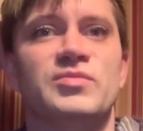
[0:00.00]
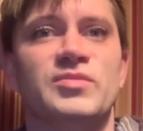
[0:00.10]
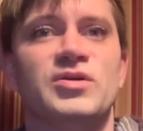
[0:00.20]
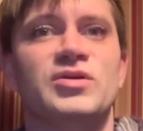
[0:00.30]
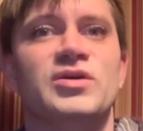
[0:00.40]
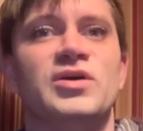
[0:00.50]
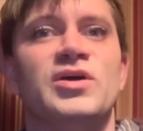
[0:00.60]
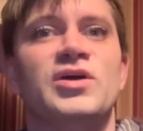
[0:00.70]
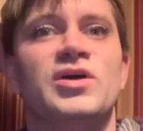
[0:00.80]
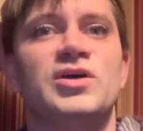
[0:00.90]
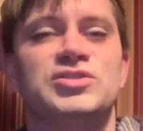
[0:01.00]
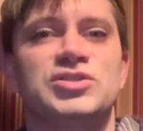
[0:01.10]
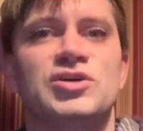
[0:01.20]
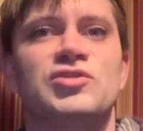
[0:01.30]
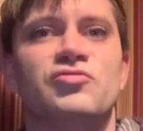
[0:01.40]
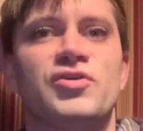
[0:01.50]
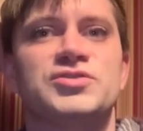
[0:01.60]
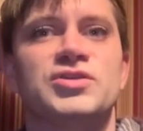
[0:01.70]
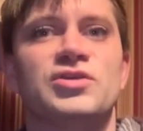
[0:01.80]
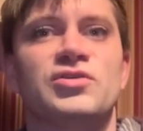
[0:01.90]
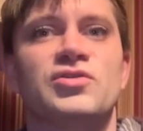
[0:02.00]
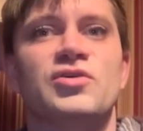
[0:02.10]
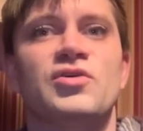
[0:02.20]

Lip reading: premiere at Charing Cross Theater,